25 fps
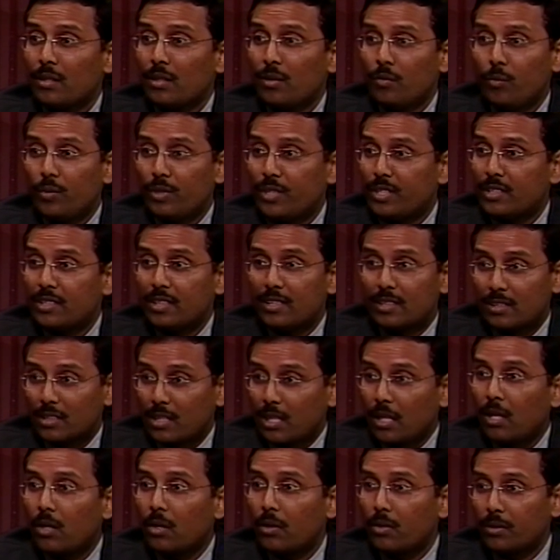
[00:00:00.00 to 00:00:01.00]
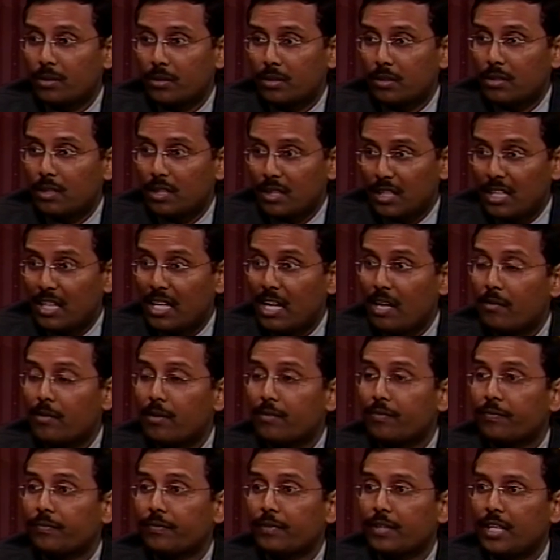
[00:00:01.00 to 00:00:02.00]
which is a scar in our,
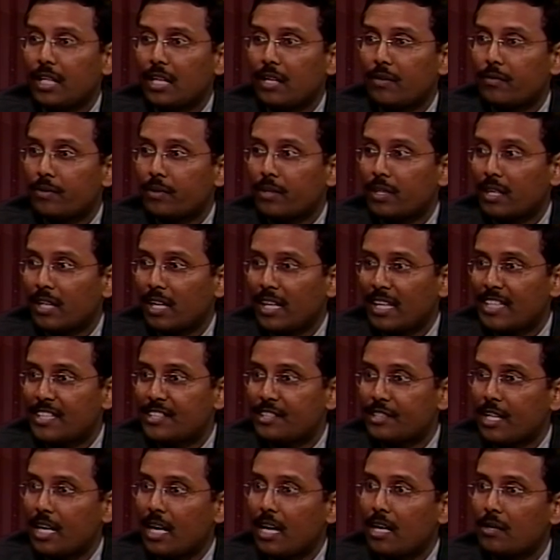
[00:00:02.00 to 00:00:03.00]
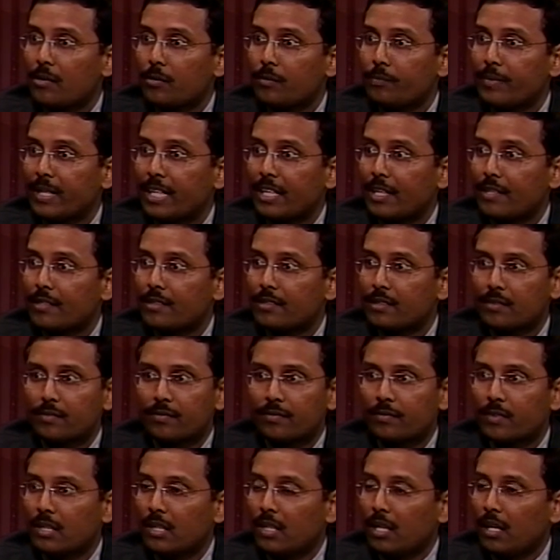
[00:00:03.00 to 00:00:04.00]
in our age now because of
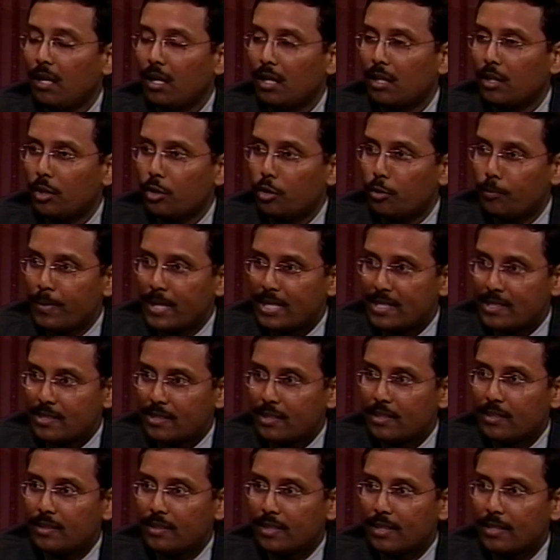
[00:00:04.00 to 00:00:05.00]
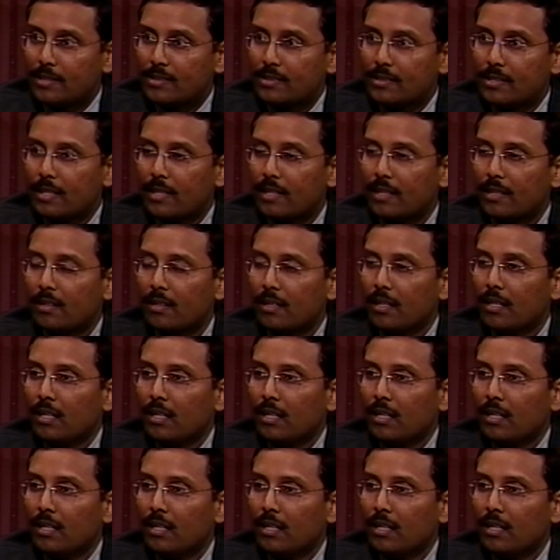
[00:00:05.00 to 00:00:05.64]
all the obesity that is there